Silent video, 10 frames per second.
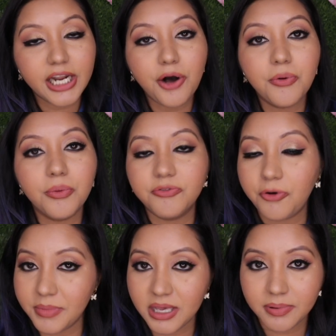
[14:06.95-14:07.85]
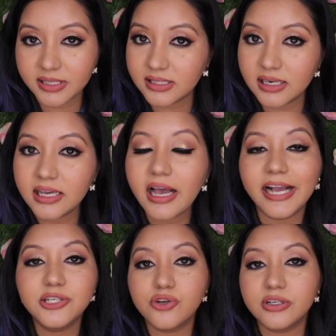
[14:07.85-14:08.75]
Now, for me personally,
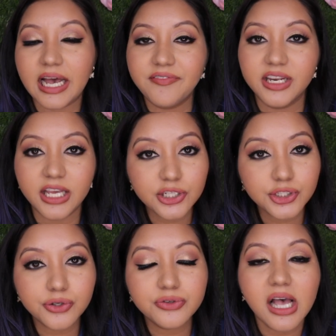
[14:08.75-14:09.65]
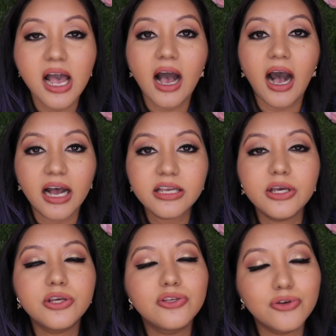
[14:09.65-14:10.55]
I do not have any issues. I
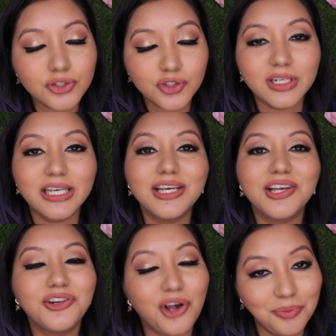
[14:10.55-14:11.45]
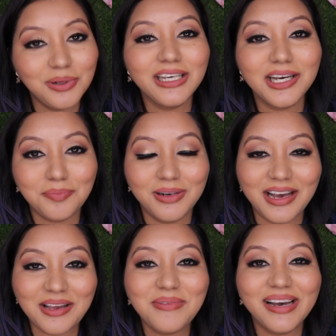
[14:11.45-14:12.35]
usually normally
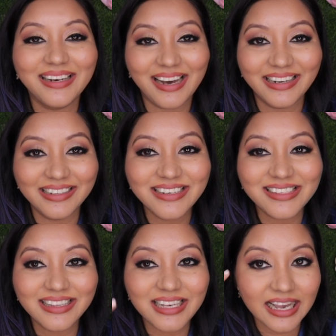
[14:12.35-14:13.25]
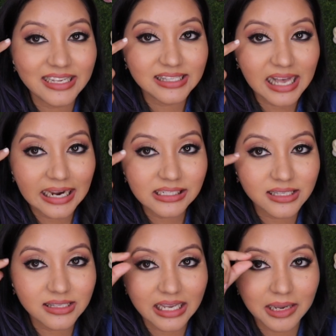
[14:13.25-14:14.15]
apply my liners in the
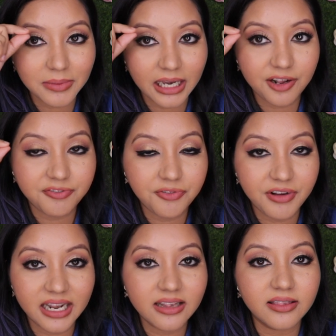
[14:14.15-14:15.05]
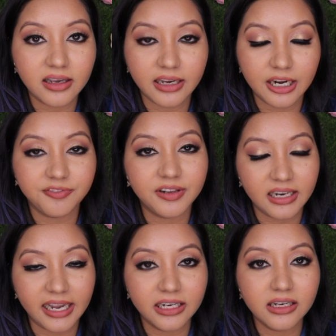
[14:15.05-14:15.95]
exact same kind of a very thick kind of a
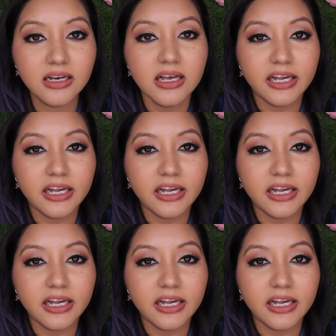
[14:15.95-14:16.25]
liner.